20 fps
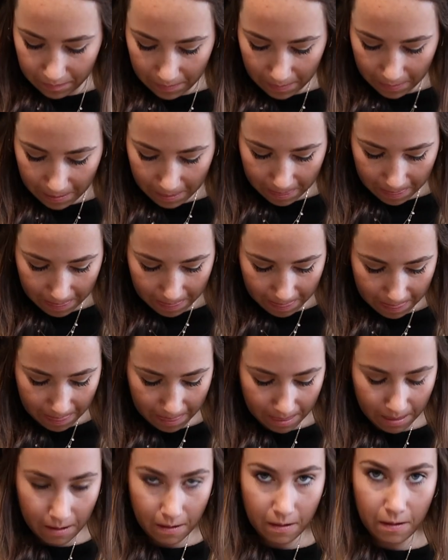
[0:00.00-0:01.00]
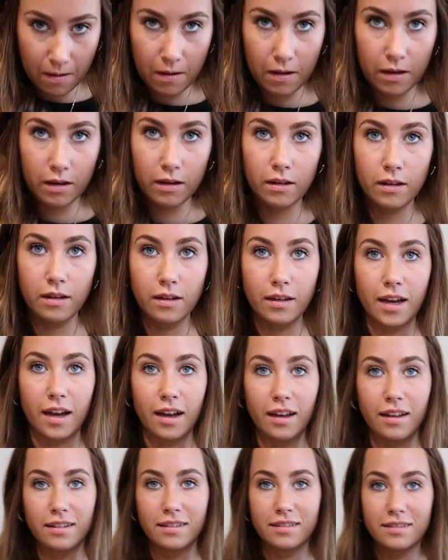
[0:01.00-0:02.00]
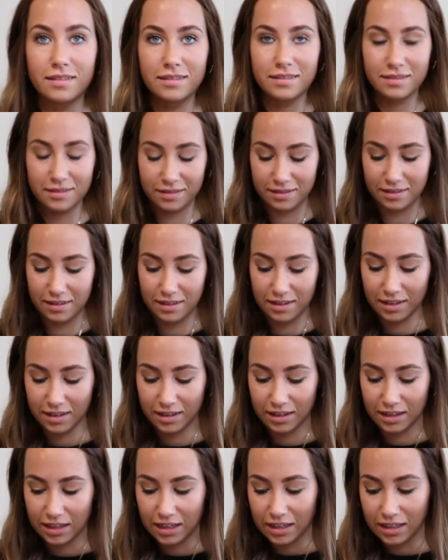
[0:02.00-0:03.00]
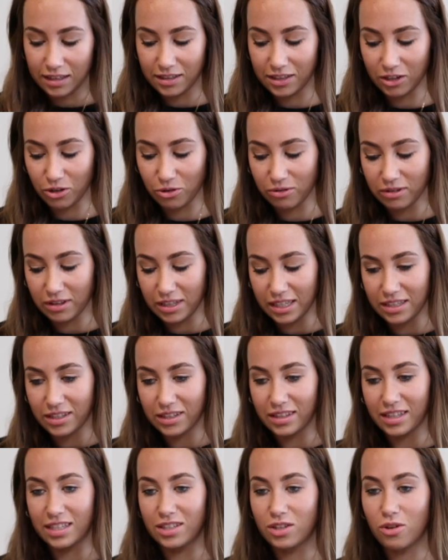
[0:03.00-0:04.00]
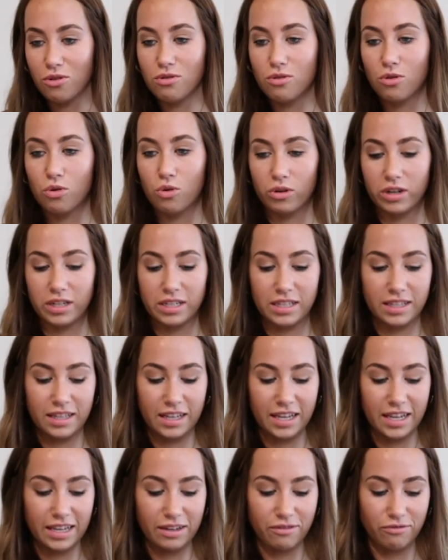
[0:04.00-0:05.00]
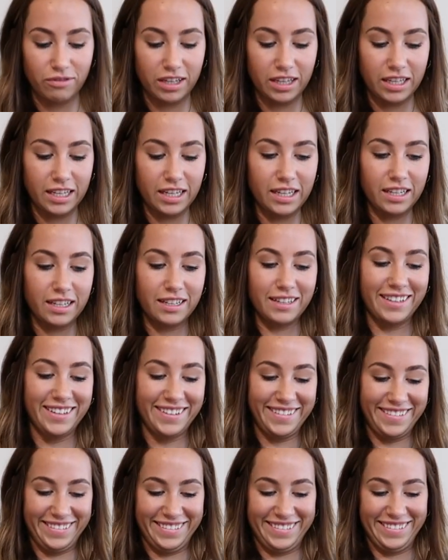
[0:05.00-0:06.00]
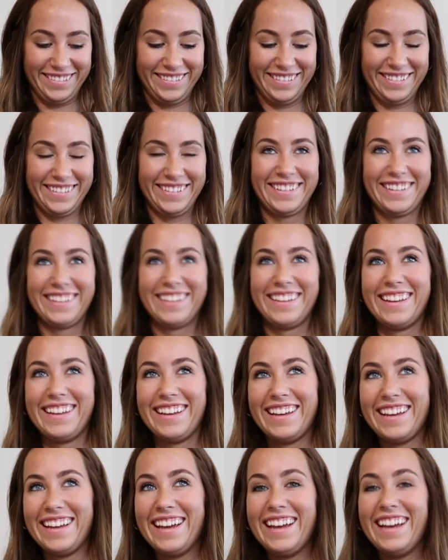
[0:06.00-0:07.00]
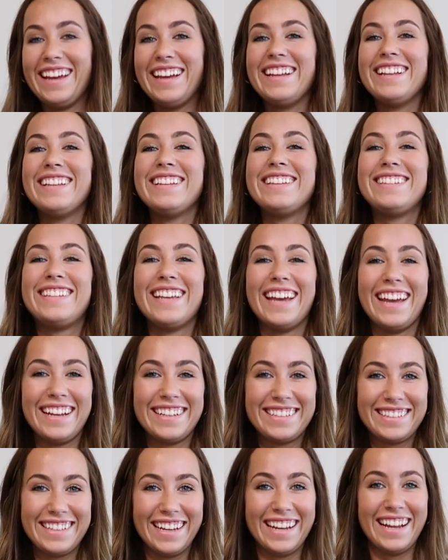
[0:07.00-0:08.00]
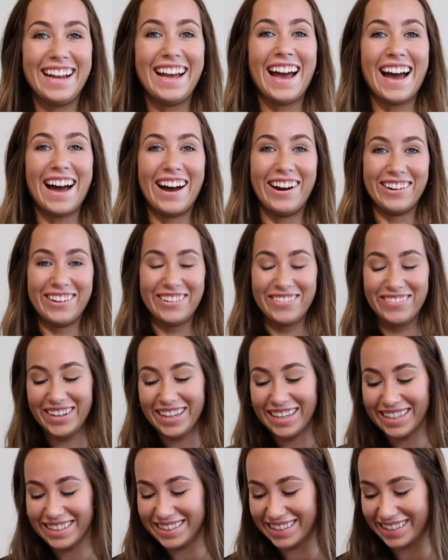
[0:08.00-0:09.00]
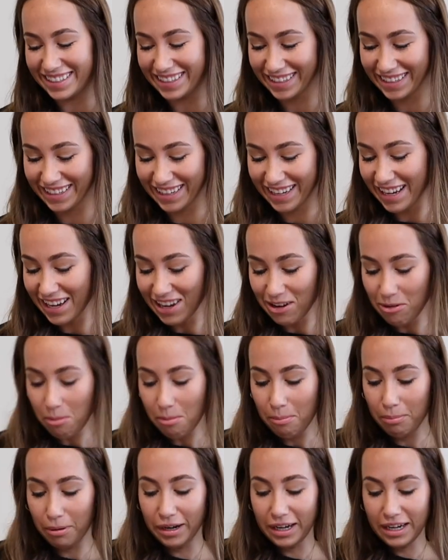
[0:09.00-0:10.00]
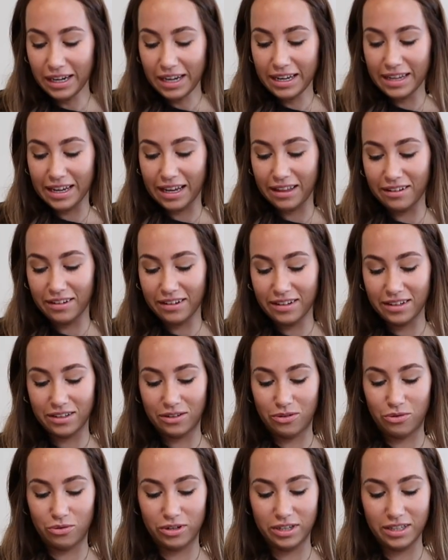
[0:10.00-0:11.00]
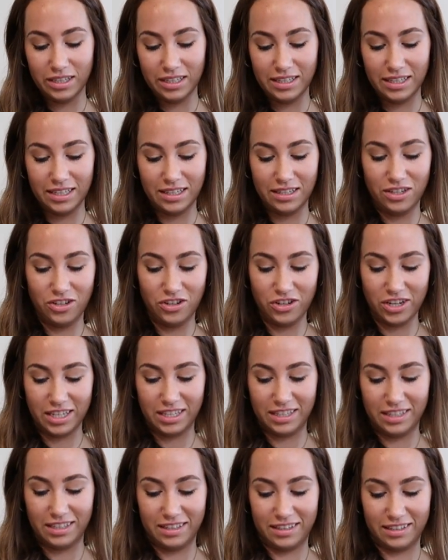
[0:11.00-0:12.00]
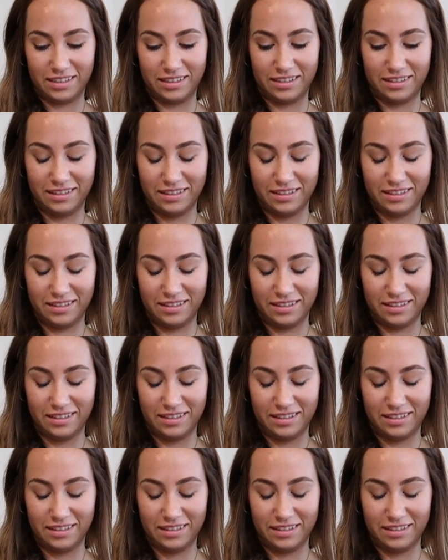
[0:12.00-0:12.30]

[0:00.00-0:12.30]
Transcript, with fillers: You see? Yeah. So these this whole course thing really Take it, took it out of us. takes it out of us. Putting together a course is just